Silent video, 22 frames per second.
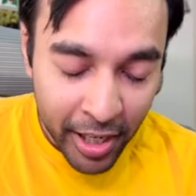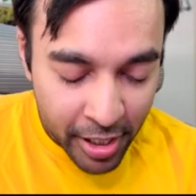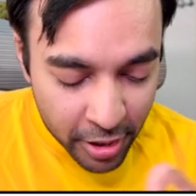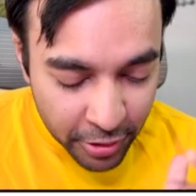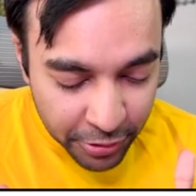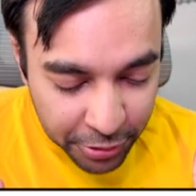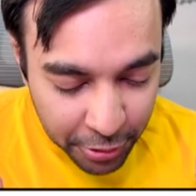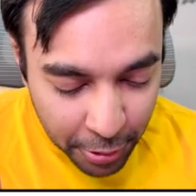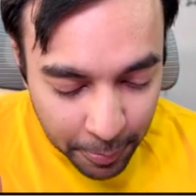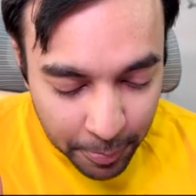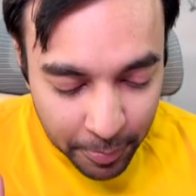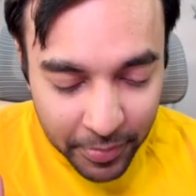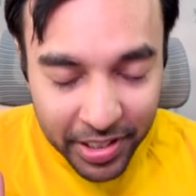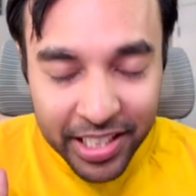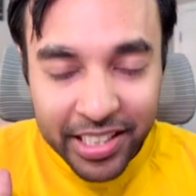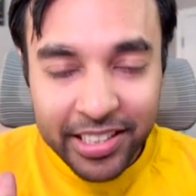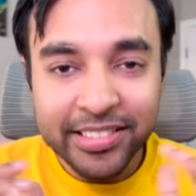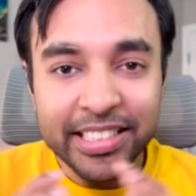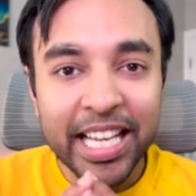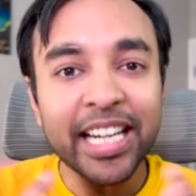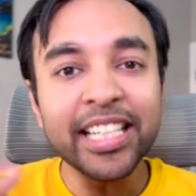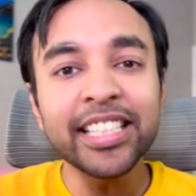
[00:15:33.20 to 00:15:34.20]
So
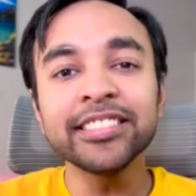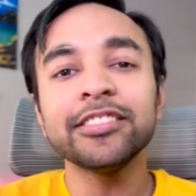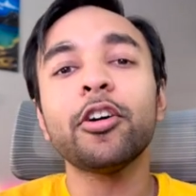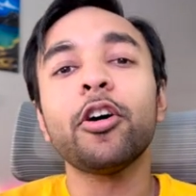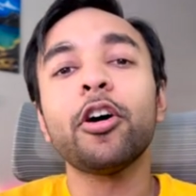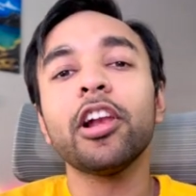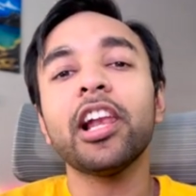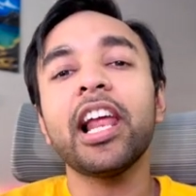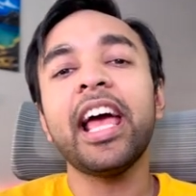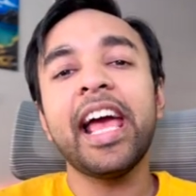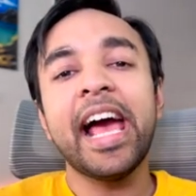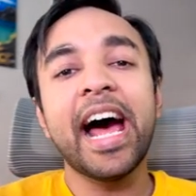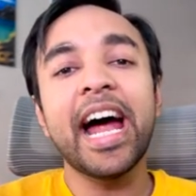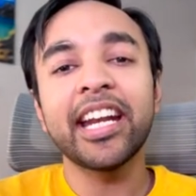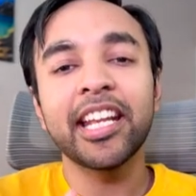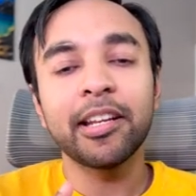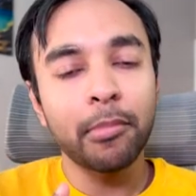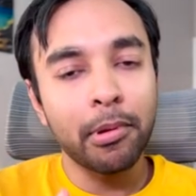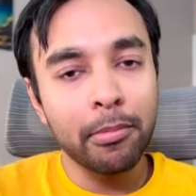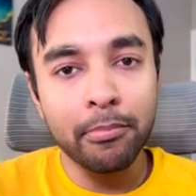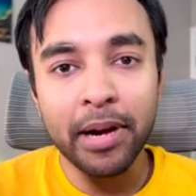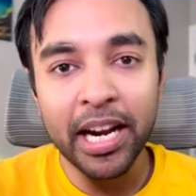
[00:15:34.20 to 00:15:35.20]
that is all I had in
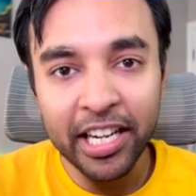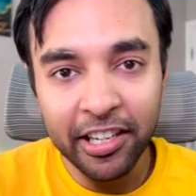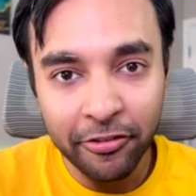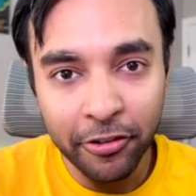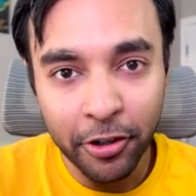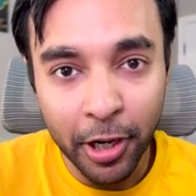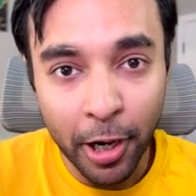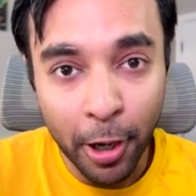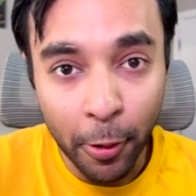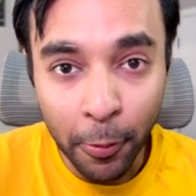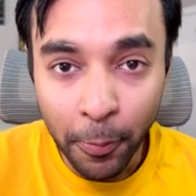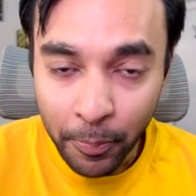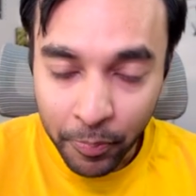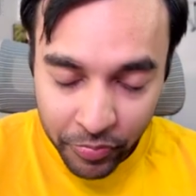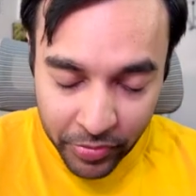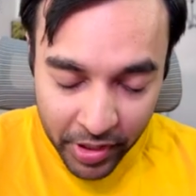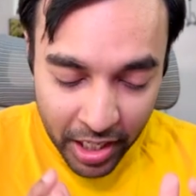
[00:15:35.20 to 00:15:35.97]
my mind for now.